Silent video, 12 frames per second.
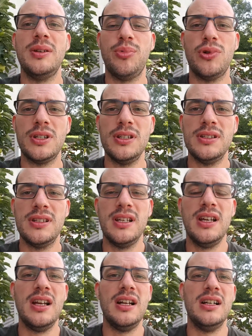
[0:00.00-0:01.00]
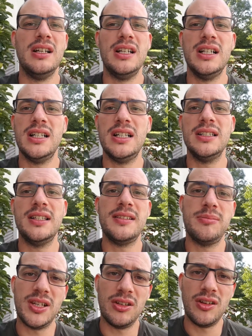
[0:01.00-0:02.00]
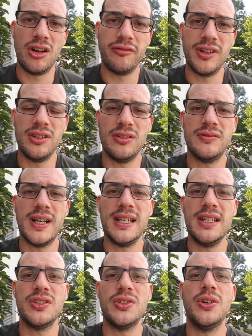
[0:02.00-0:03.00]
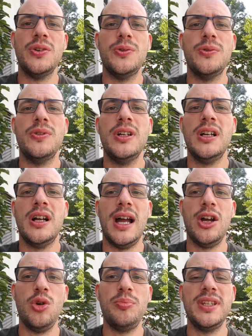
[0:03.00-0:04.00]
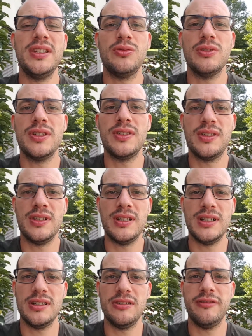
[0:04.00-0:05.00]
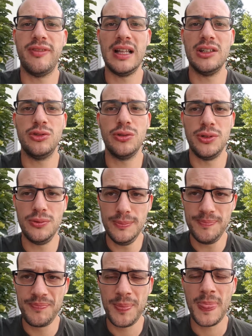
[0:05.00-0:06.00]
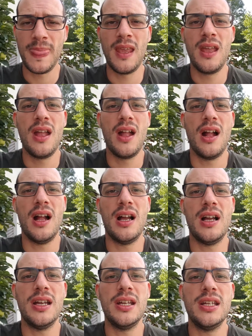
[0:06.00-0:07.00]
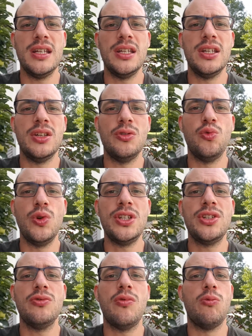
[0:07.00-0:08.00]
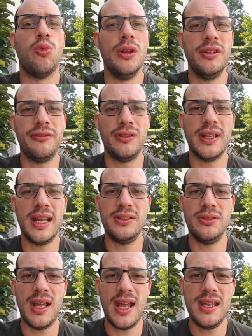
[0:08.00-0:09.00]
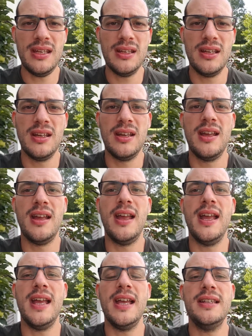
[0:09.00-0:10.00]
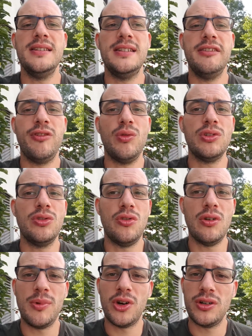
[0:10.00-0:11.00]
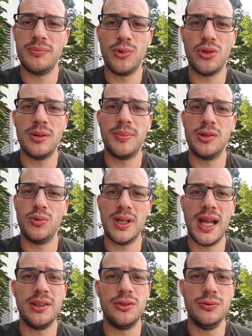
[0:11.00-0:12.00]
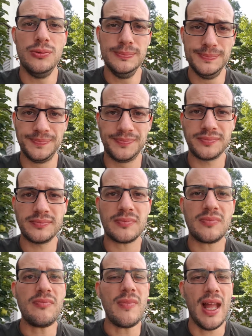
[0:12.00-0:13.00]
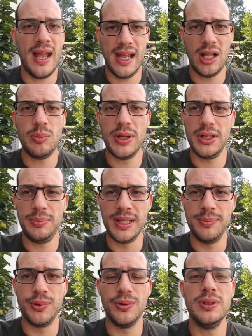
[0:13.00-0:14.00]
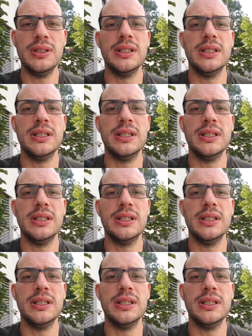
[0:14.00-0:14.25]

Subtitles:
important. This is a bit of a long video already, so I hope this was of value to you. I wish you a wonderful day today, and if you want to know more about what I do, I help other people